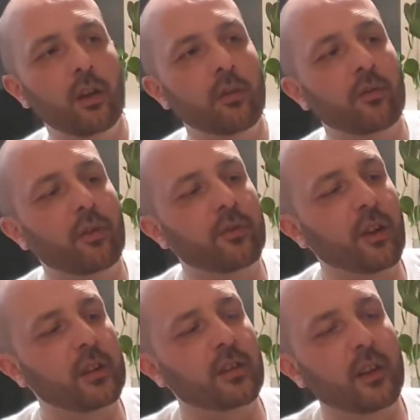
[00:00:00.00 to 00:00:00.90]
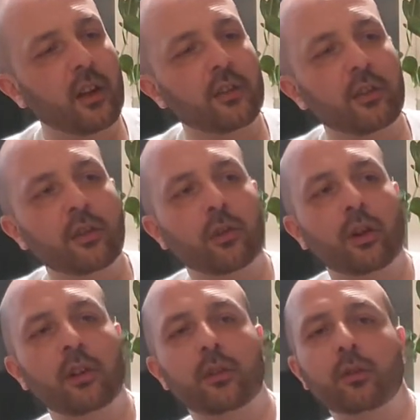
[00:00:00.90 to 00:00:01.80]
for fertilizing your
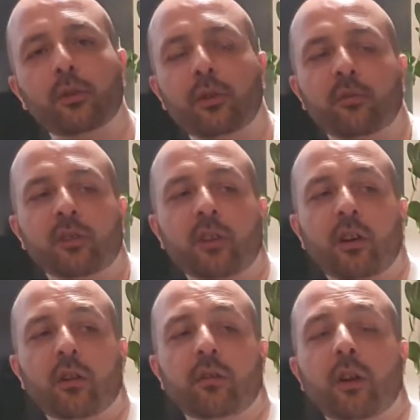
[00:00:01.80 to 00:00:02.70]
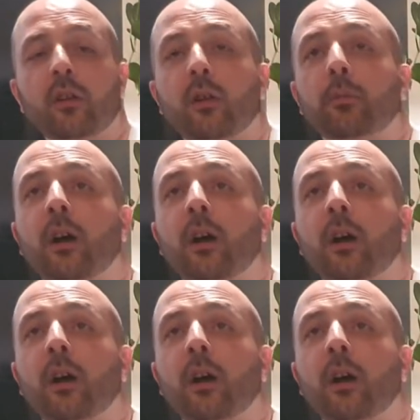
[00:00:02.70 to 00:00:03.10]
Anthurium Vittarifolium,